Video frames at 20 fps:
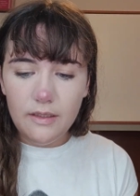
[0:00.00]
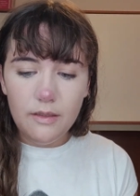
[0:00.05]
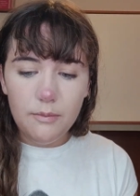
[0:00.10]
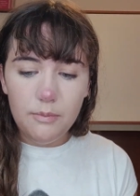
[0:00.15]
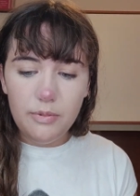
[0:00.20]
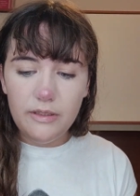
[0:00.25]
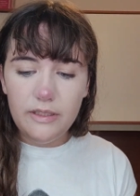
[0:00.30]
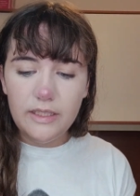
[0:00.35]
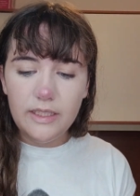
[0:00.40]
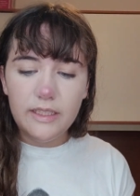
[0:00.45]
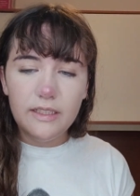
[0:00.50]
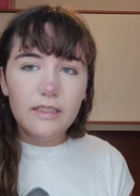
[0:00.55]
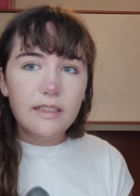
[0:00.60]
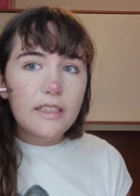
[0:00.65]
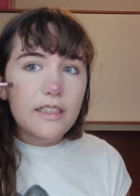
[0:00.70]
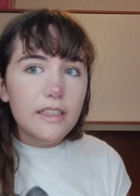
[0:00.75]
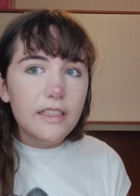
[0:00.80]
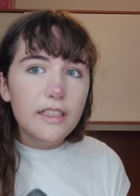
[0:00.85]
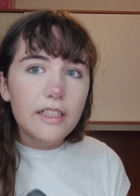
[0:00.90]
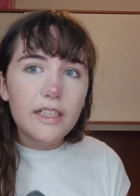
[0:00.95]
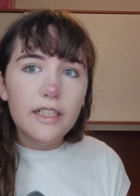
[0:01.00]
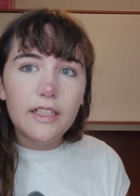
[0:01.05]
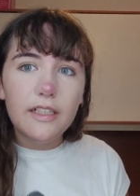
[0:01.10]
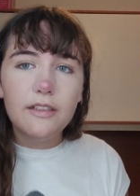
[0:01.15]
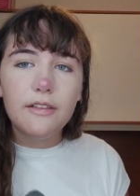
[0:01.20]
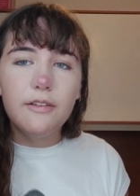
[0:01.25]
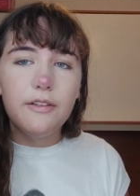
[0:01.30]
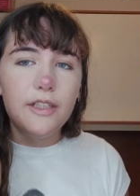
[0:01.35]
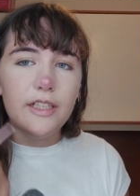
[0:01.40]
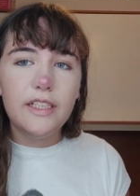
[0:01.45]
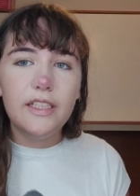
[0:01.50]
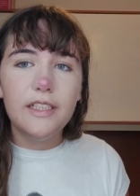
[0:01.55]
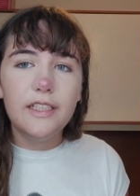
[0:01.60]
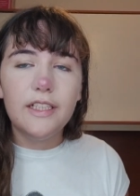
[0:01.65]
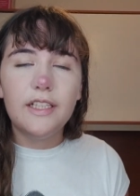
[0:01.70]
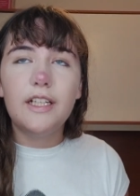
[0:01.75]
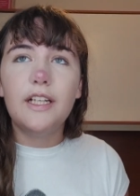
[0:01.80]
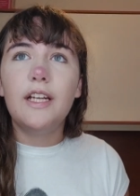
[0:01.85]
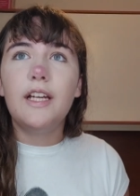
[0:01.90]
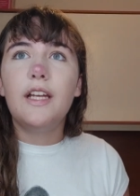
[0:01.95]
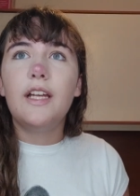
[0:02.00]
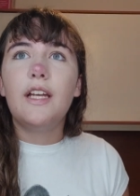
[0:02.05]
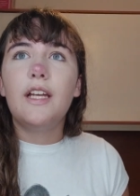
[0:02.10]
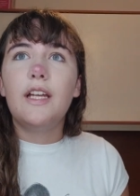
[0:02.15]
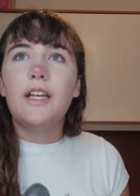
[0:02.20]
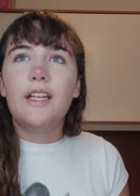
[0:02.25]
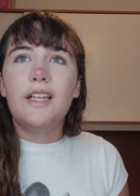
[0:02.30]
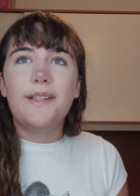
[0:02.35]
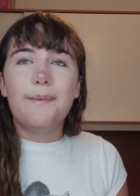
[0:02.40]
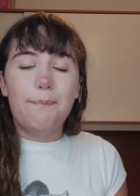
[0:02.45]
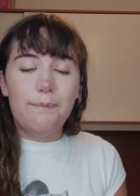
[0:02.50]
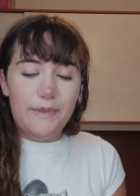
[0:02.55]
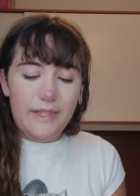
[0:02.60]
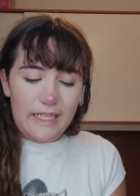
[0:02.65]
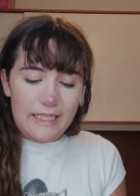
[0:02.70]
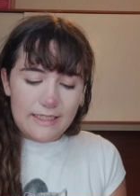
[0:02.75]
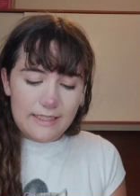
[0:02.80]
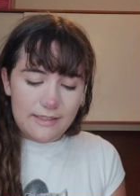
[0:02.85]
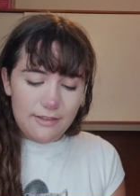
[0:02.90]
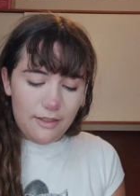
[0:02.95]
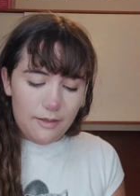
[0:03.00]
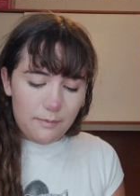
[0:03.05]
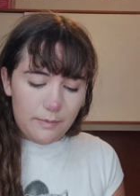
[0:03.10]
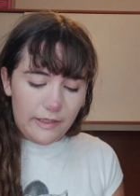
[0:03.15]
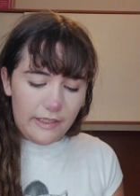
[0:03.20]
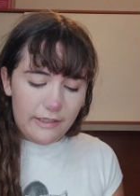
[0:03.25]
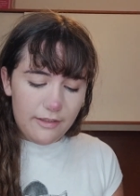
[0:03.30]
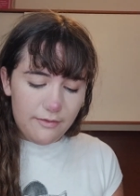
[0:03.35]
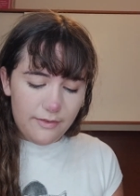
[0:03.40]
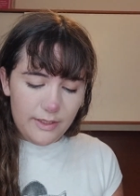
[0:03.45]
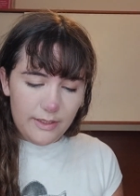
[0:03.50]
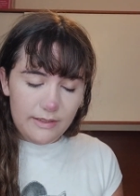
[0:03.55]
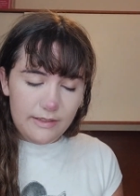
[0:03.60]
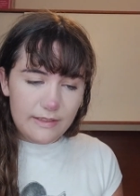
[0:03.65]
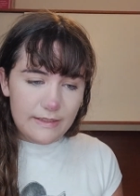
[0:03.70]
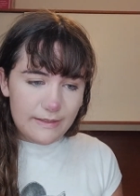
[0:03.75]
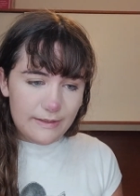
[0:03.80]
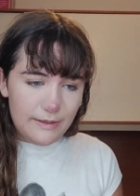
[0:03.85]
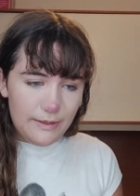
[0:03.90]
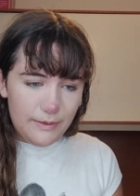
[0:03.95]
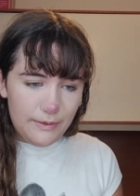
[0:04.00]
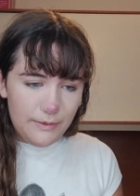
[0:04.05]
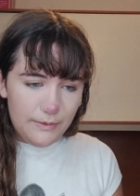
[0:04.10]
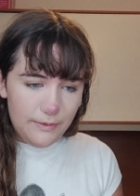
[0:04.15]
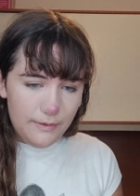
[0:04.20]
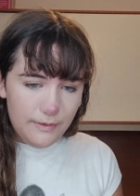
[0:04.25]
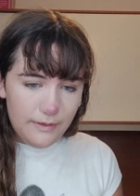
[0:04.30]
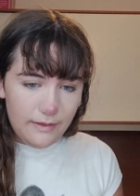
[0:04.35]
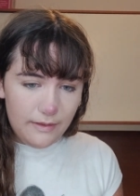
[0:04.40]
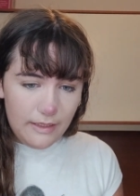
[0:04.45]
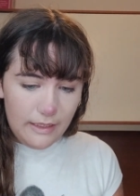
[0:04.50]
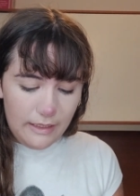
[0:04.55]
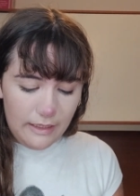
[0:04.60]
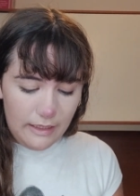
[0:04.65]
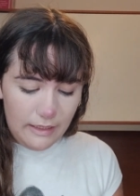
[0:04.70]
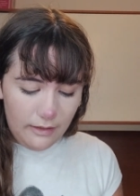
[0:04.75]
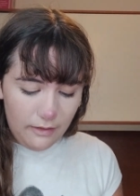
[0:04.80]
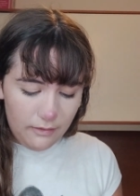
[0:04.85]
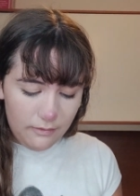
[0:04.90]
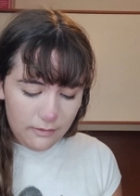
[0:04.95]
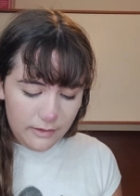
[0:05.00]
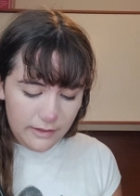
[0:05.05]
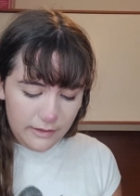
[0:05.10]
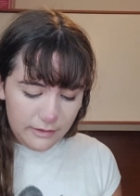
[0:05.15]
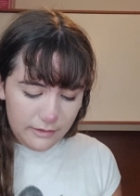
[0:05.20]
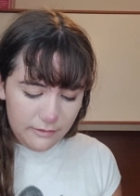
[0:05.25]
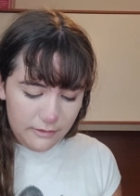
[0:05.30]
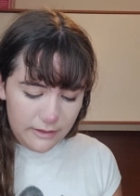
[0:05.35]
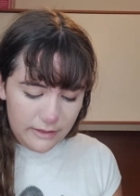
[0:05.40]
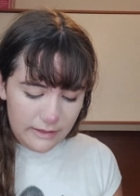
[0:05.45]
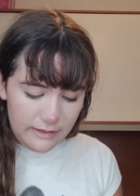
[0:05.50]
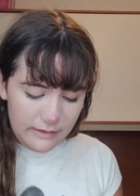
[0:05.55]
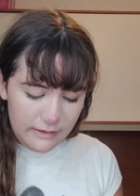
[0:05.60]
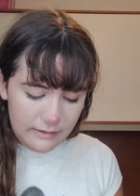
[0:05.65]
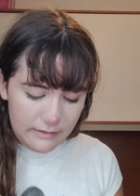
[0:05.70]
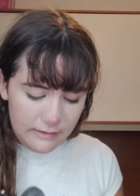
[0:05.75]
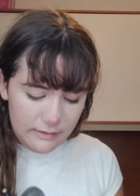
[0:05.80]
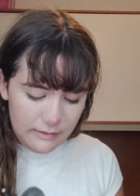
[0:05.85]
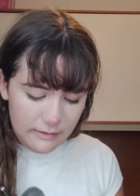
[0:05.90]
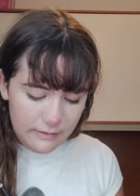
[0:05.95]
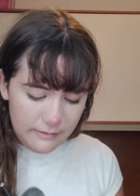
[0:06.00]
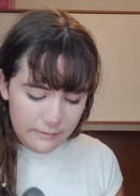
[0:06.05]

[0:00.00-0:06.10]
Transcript: Putting it here or here, that's not part of it, so I'll ignore that.